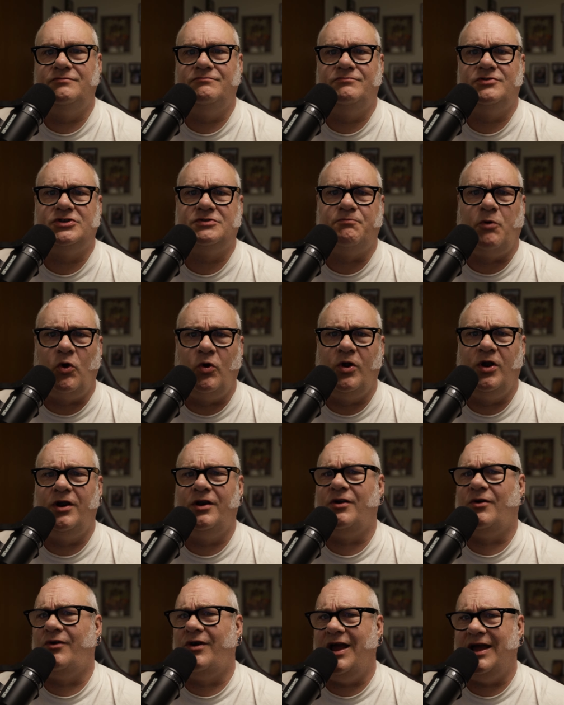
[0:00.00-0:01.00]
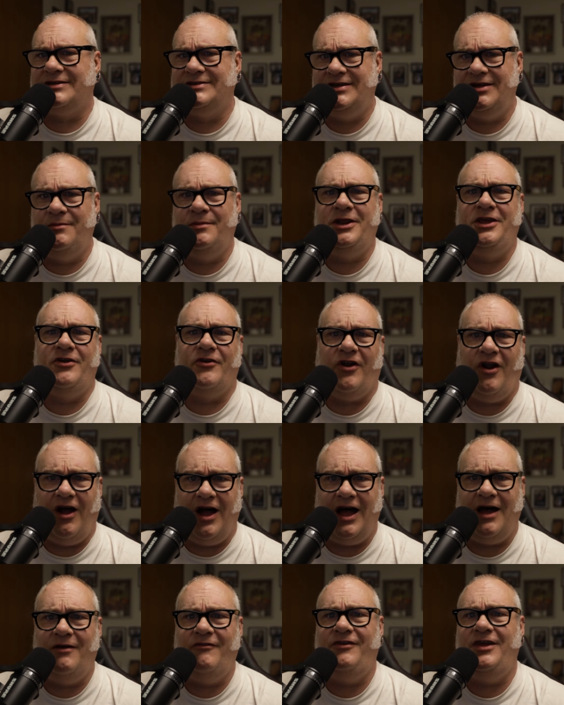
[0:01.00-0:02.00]
sport or activity or
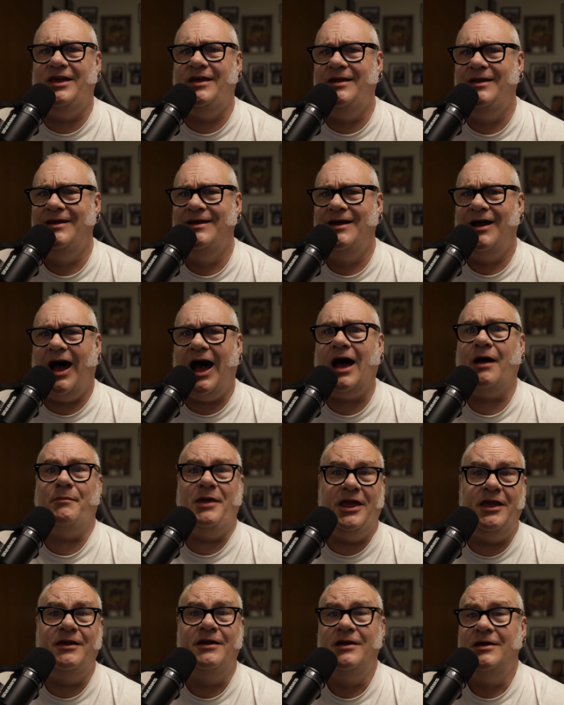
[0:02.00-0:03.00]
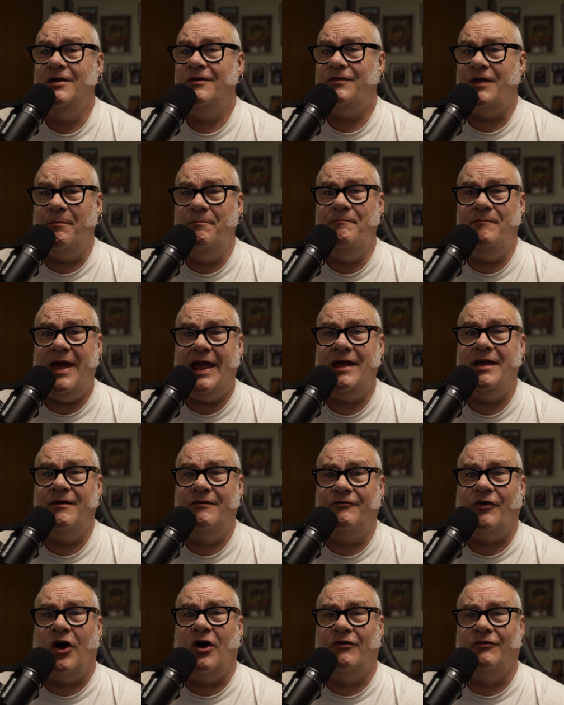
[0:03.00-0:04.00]
hobby hobby that may
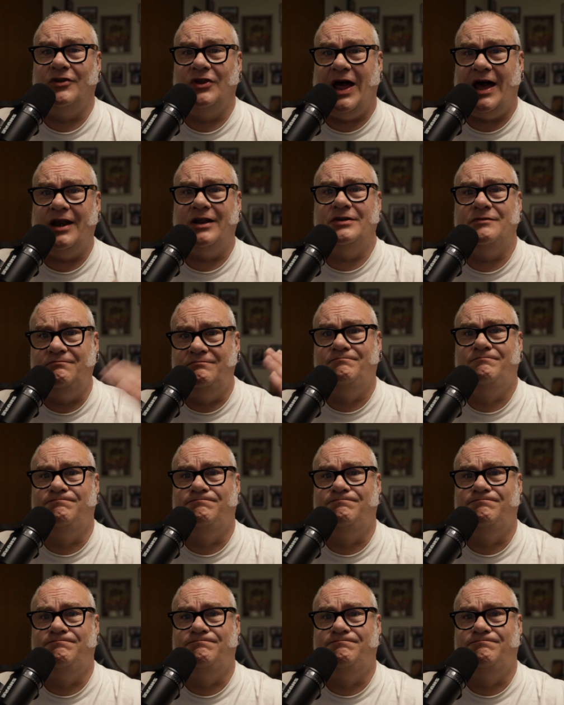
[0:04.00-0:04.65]
involve a lot of